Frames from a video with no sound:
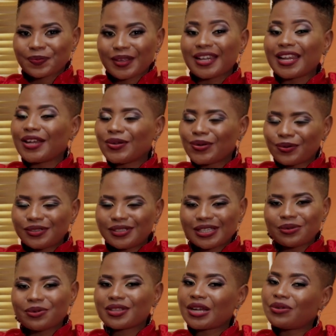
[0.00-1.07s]
And I know
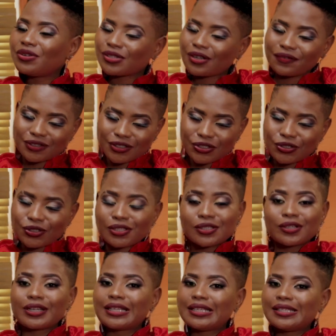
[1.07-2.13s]
dealing with unresolved issues is
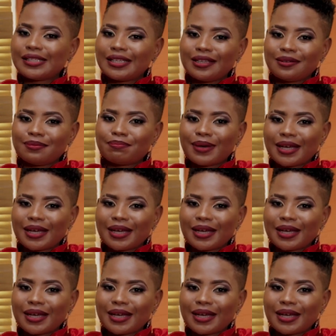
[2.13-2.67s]
not easy,